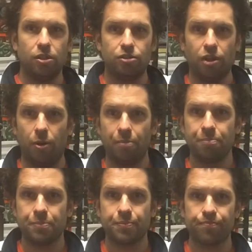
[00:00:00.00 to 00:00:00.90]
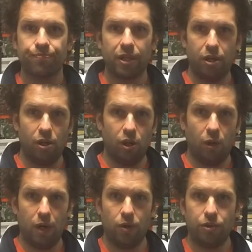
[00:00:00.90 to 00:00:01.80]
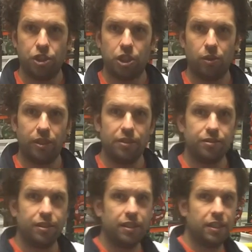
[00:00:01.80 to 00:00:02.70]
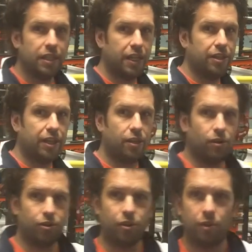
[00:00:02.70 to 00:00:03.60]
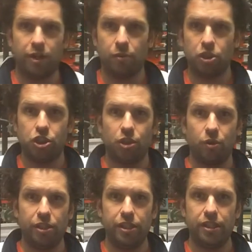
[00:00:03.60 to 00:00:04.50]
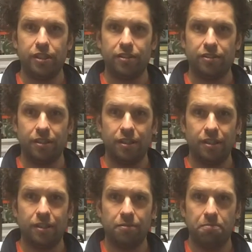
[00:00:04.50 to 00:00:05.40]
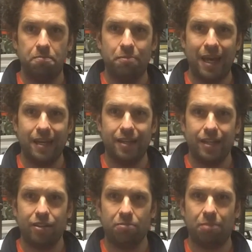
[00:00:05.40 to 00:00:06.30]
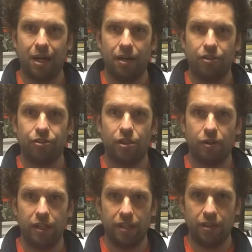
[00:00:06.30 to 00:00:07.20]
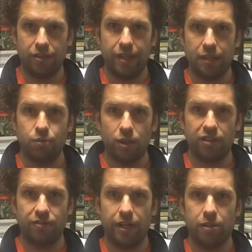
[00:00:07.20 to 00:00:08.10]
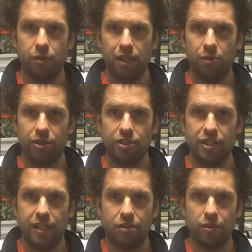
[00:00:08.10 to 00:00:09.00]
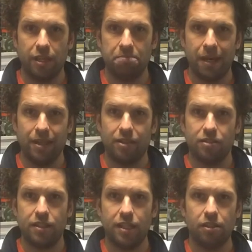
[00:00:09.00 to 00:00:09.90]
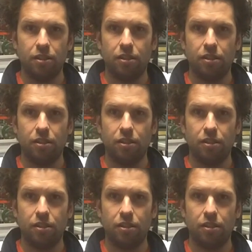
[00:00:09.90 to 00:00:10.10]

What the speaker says: So, lower on the shoulders, and then also what I want to show here is bending the bar. So that works very well with the stick. You can bend the stick.